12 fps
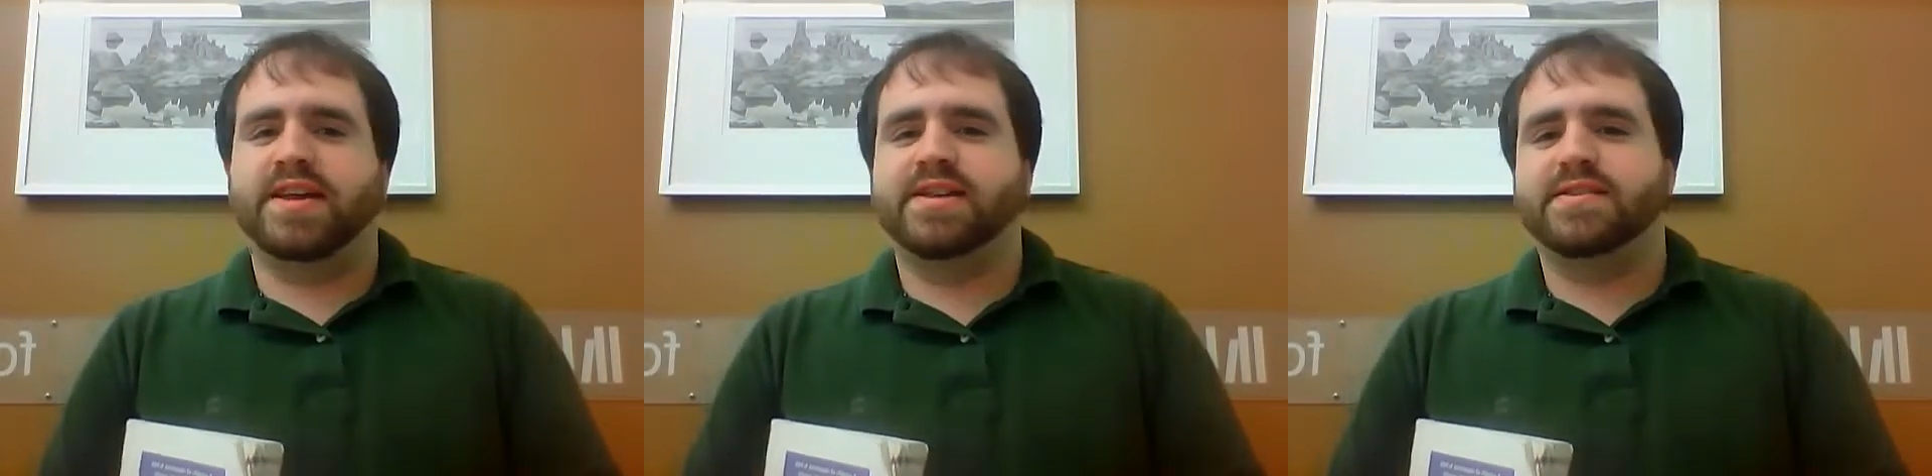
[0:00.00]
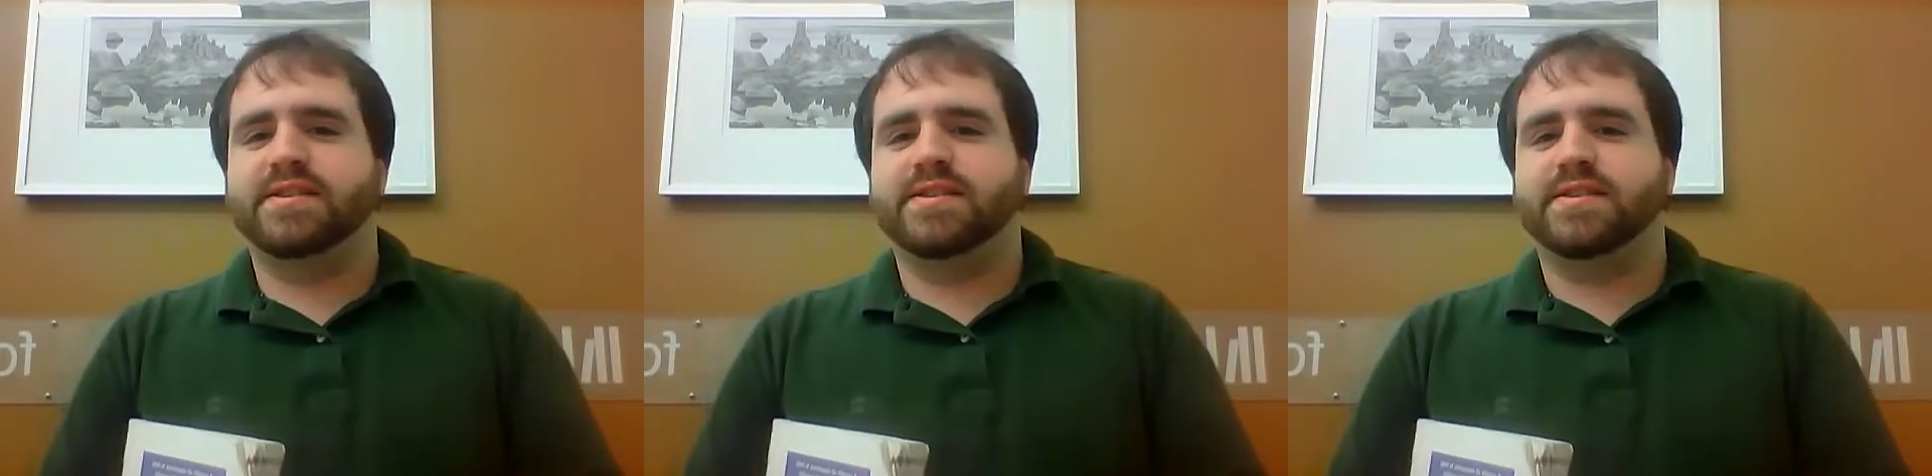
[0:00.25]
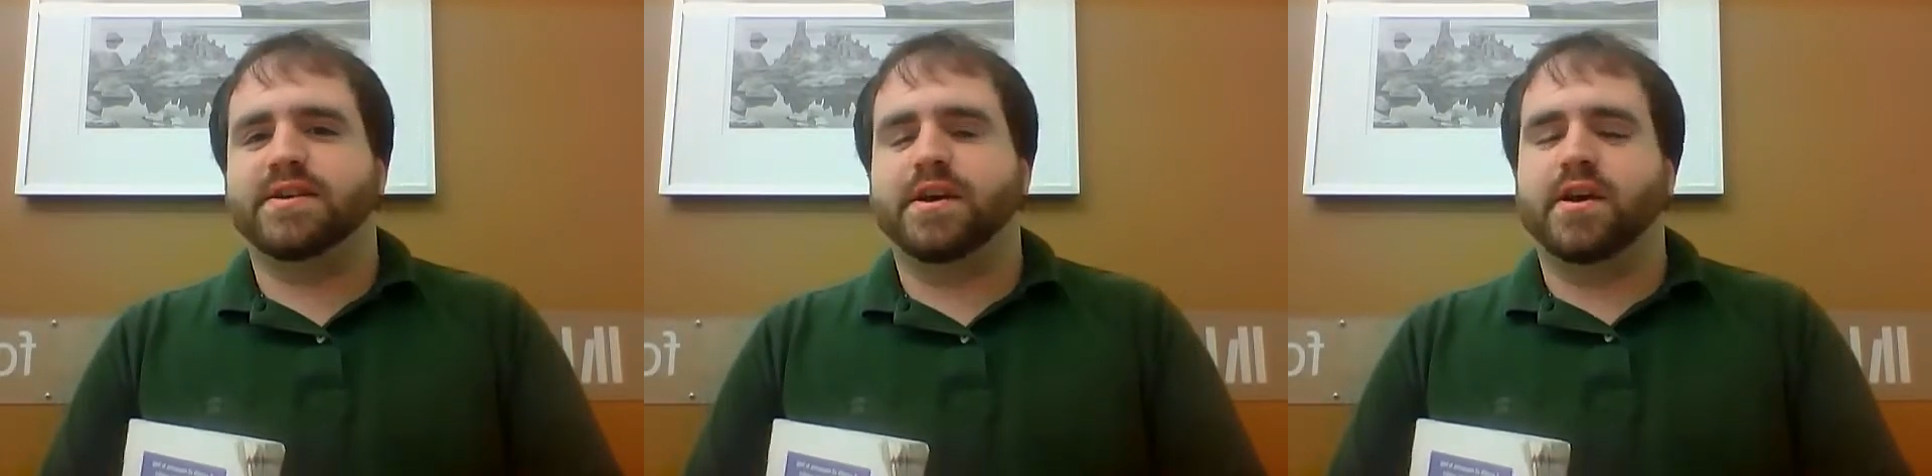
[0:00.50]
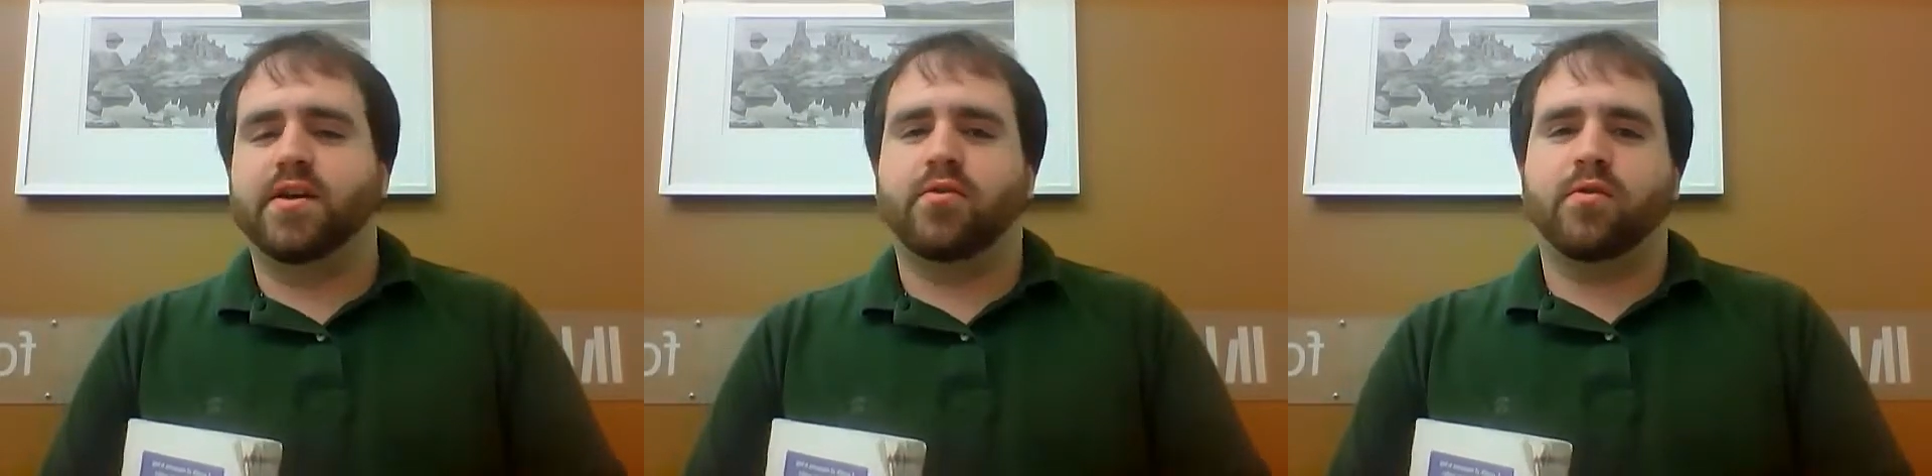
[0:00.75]
isn't
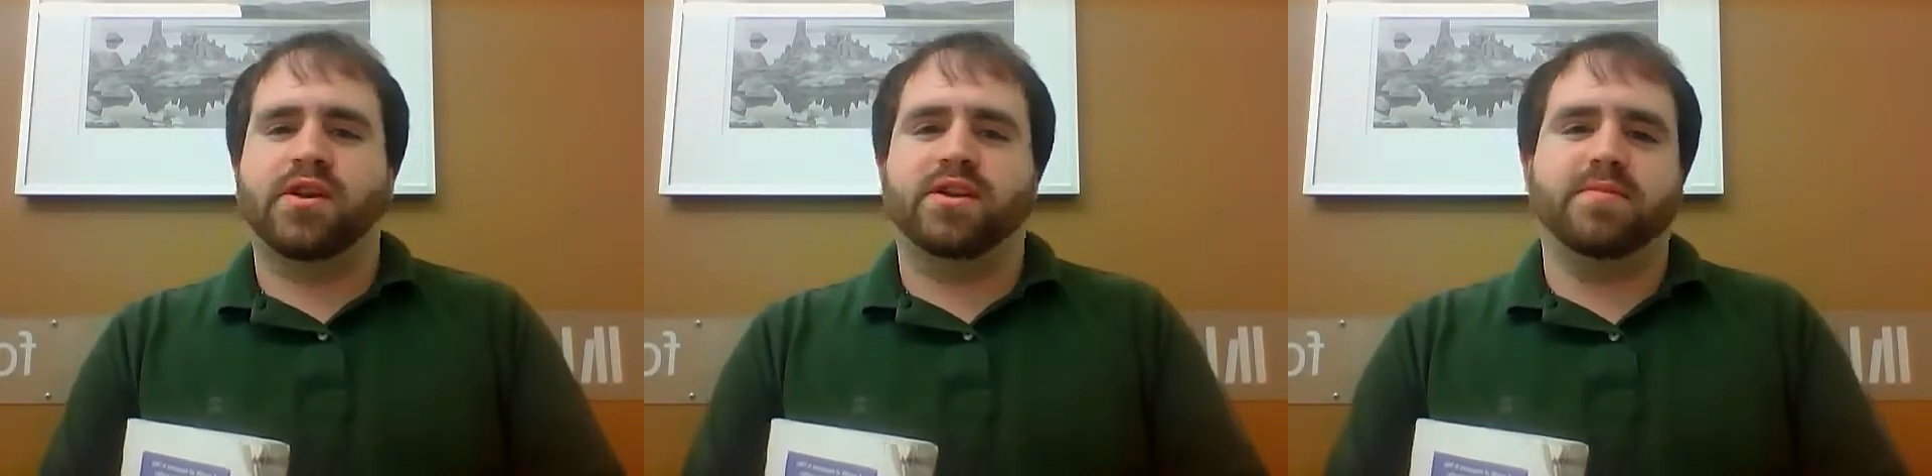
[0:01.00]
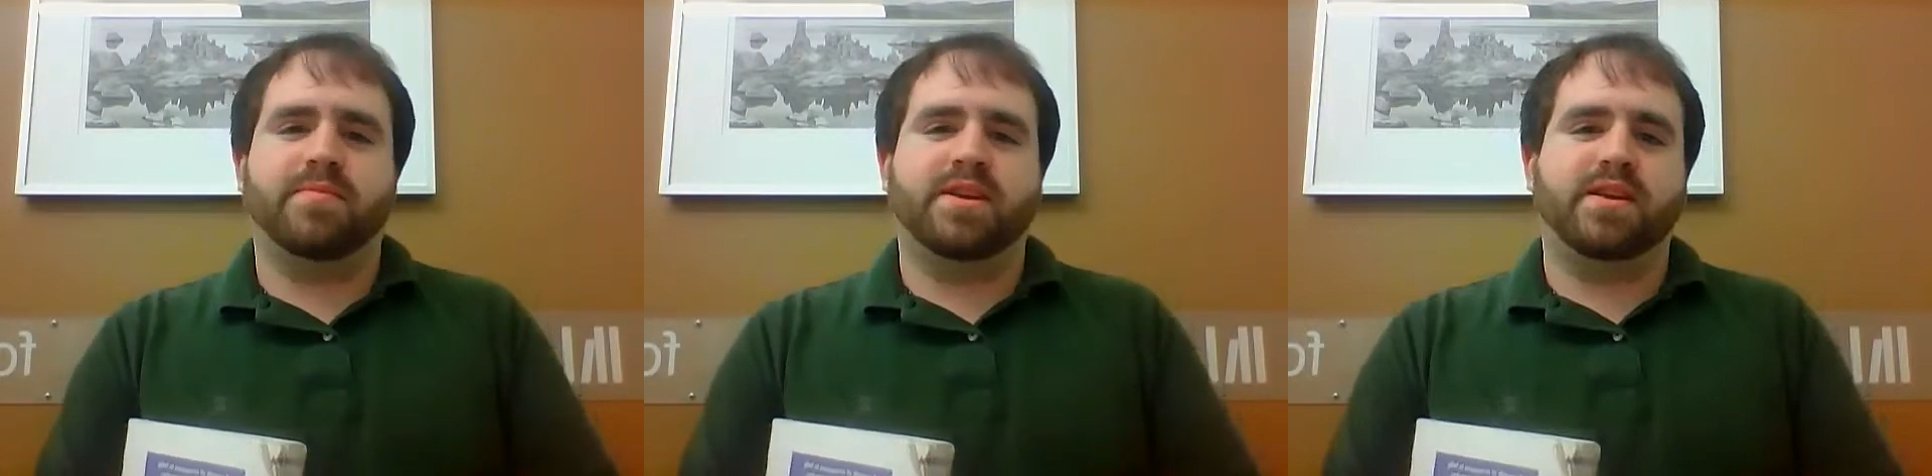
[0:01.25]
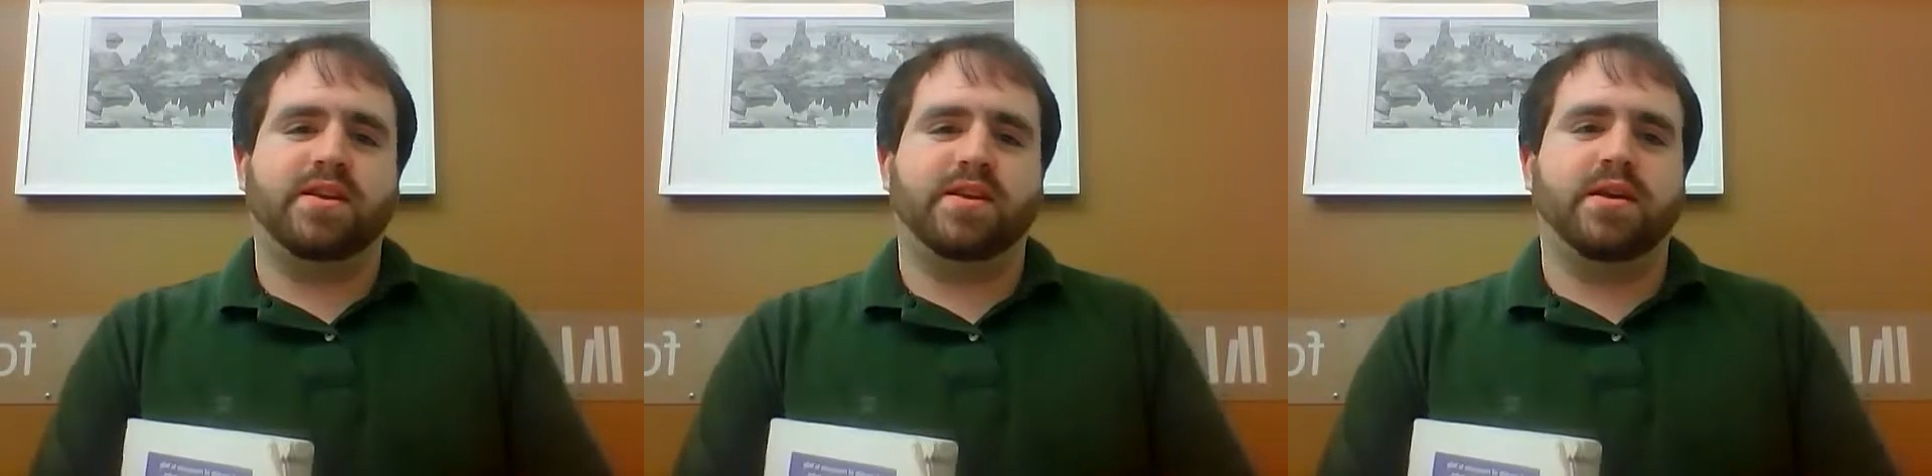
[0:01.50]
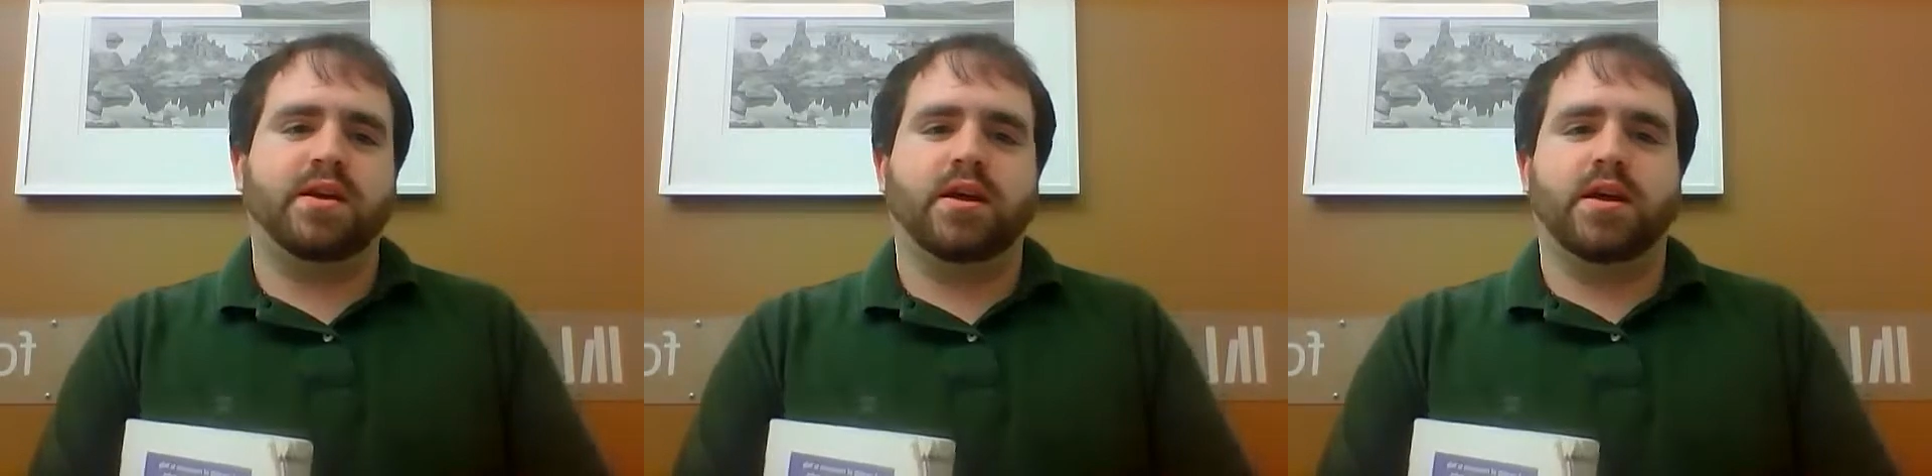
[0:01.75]
going to
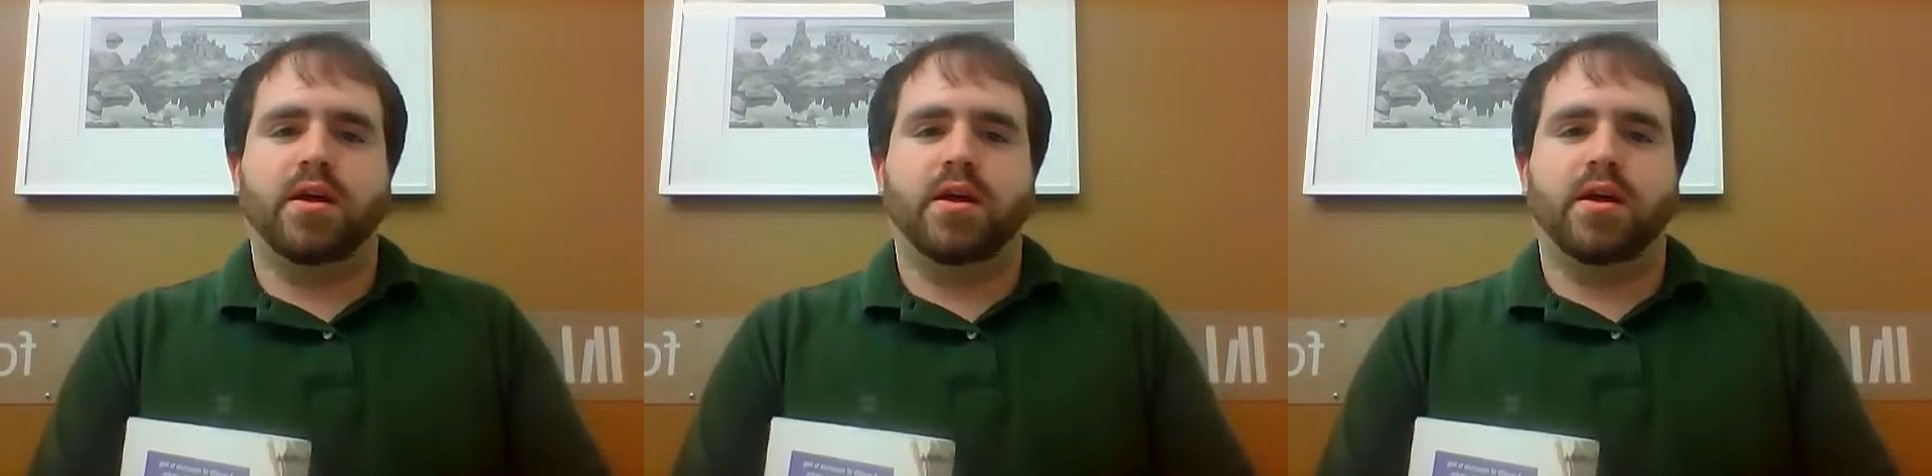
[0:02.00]
be